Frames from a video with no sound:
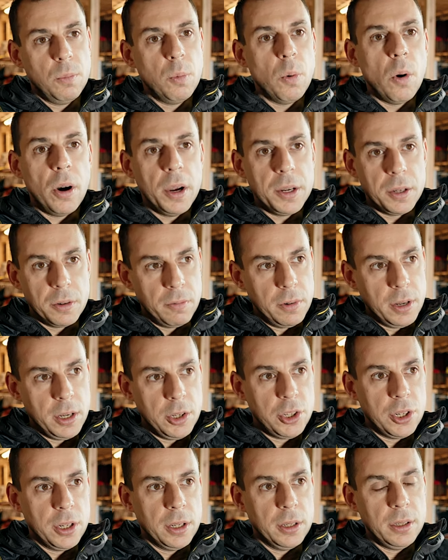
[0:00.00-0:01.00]
wider
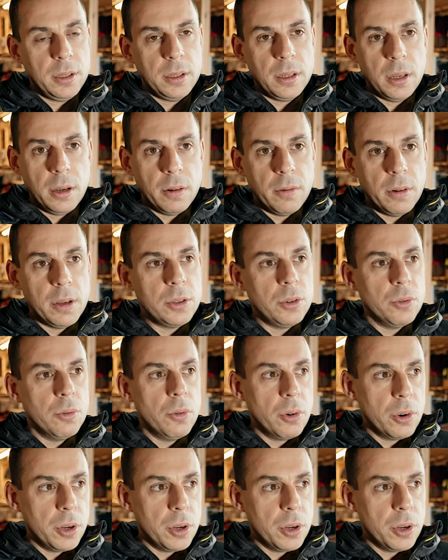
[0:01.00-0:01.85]
reaching series or